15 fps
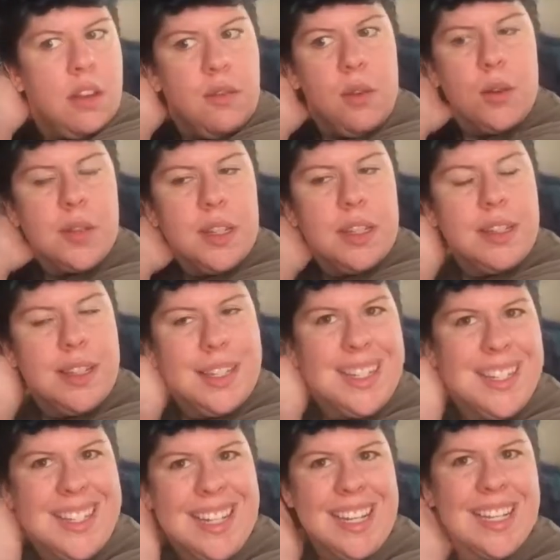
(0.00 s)
versus
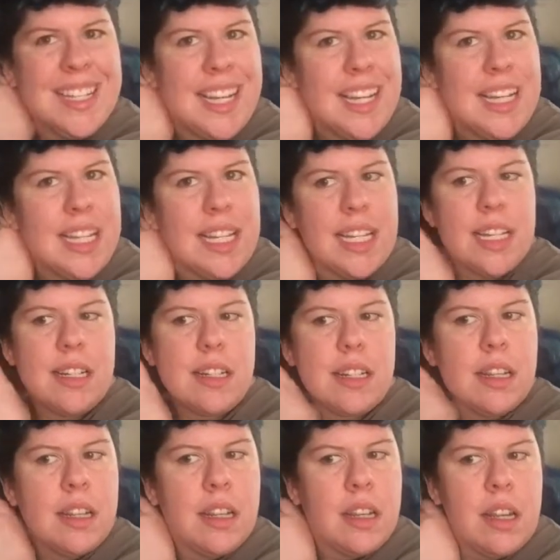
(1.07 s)
dictating it.
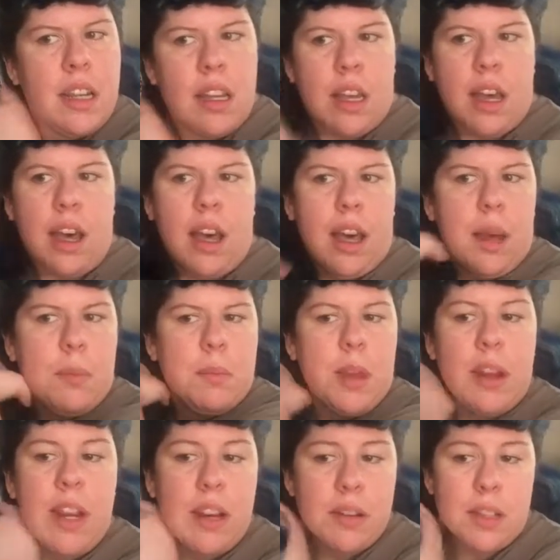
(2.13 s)
Your
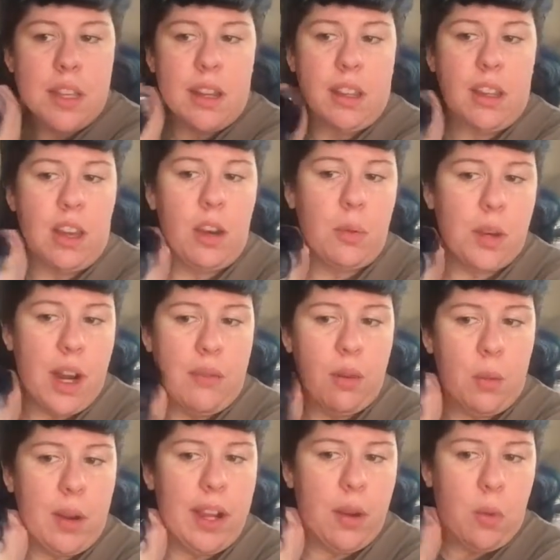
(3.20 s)
hair is going to go whatever
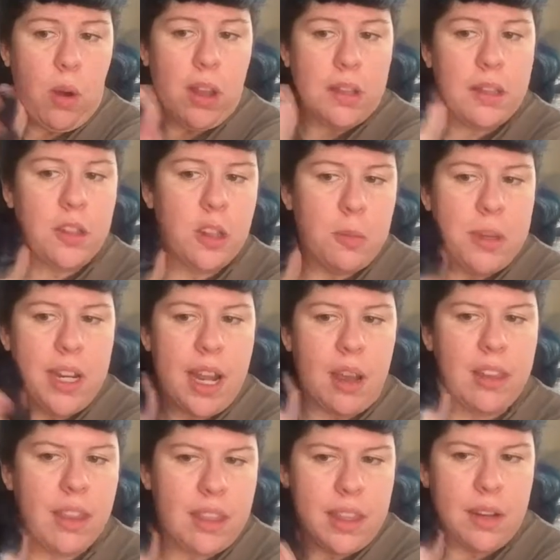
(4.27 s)
way it wants to, but now
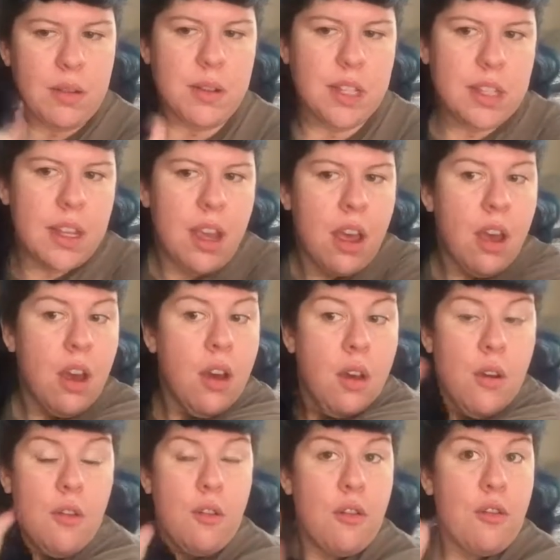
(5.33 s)
that there's
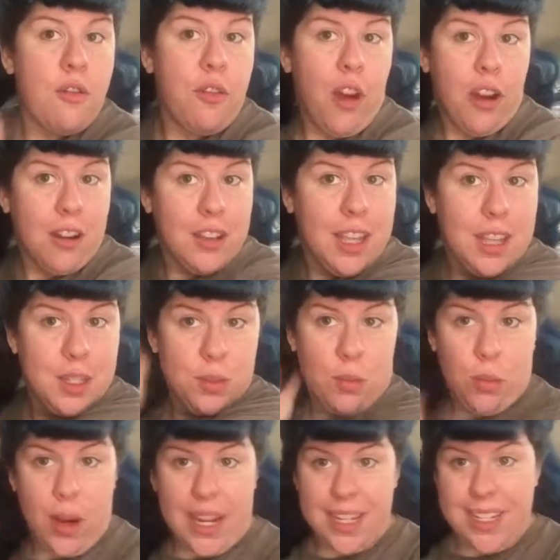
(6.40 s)
far less
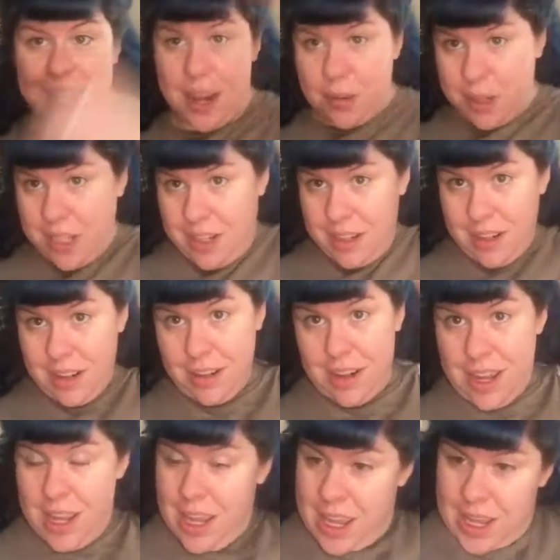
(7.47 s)
weight down here,
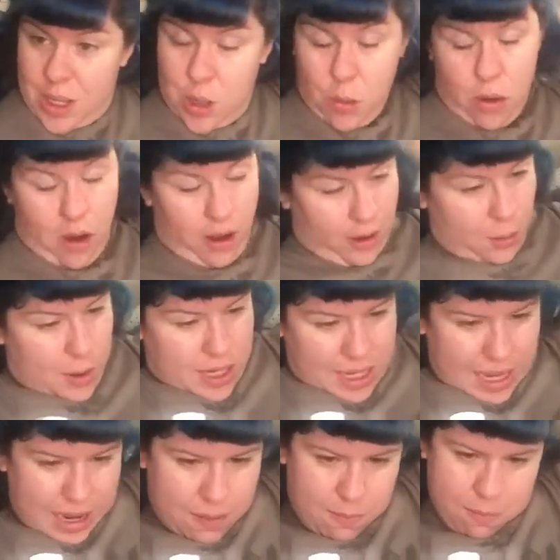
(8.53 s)
you are going to get